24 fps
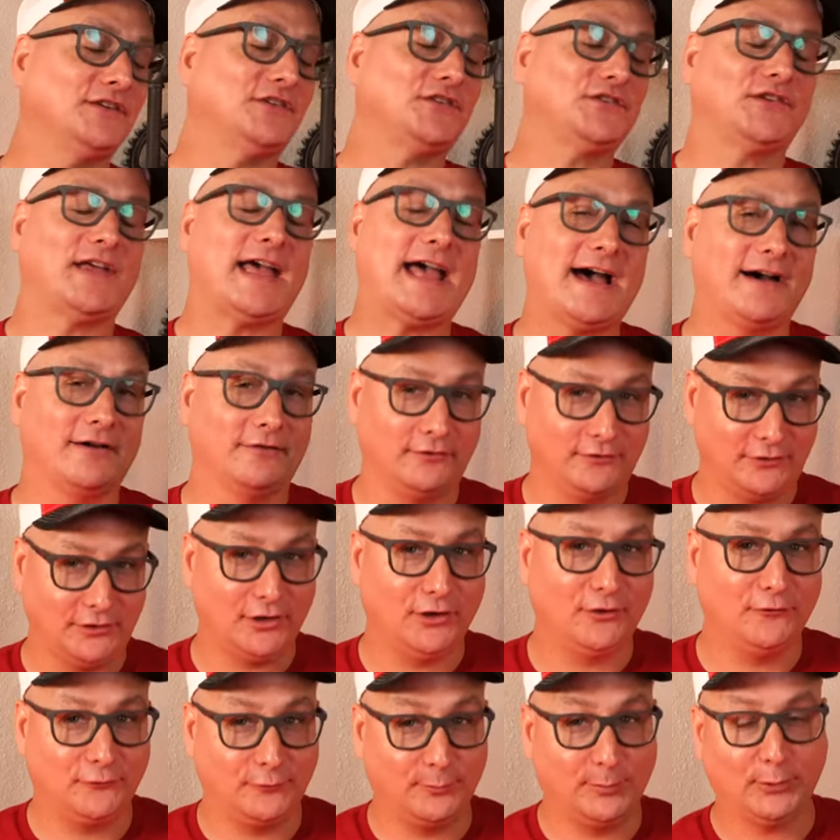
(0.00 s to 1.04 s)
sound
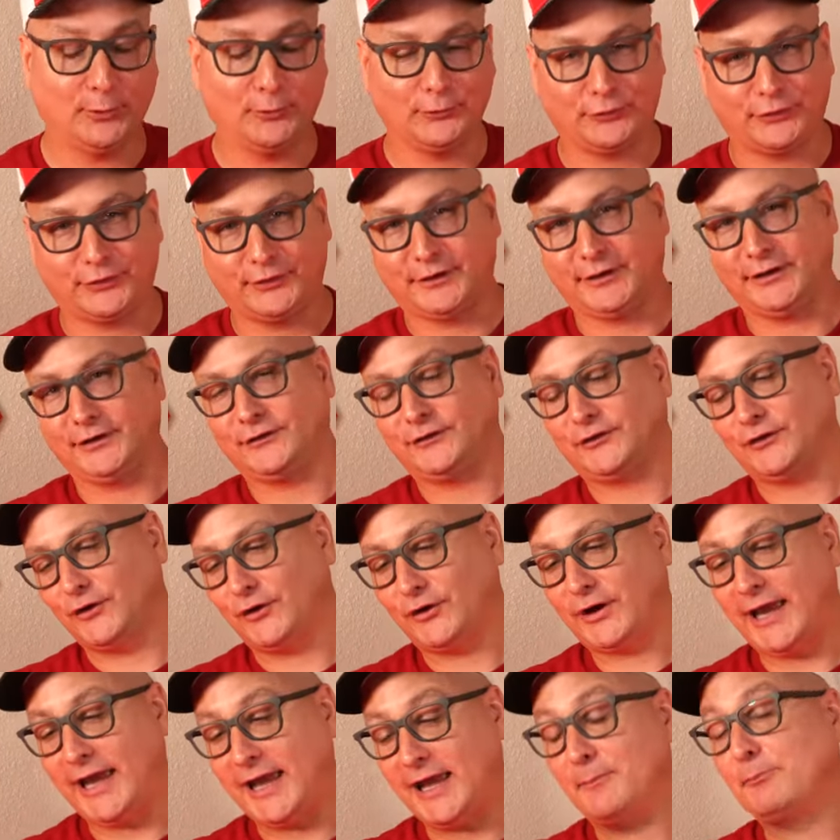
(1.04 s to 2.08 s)
of both of these,
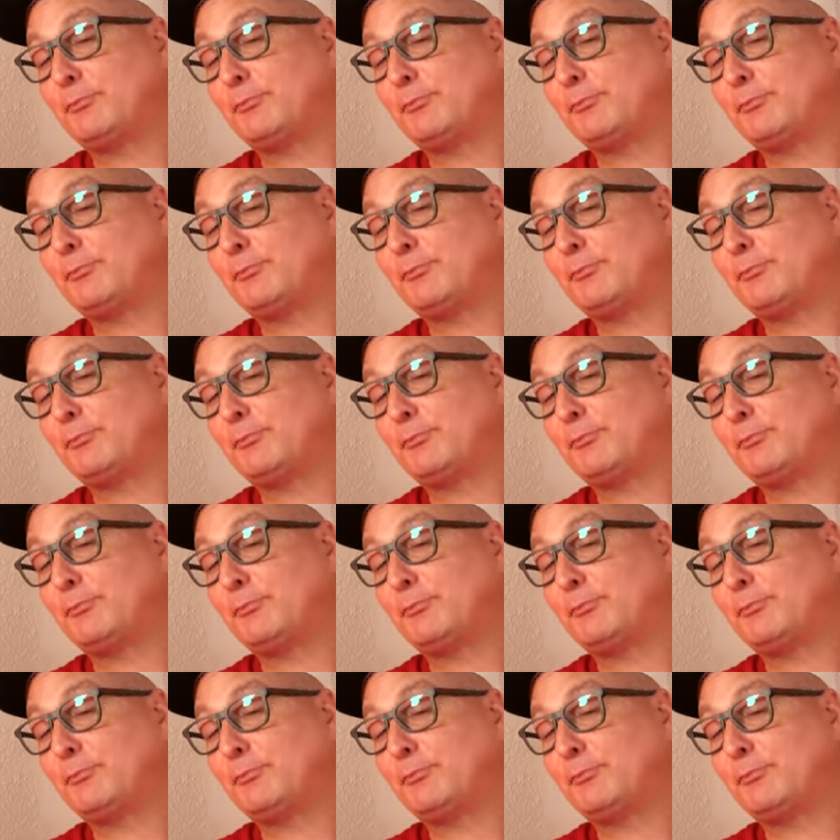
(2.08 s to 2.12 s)
okay?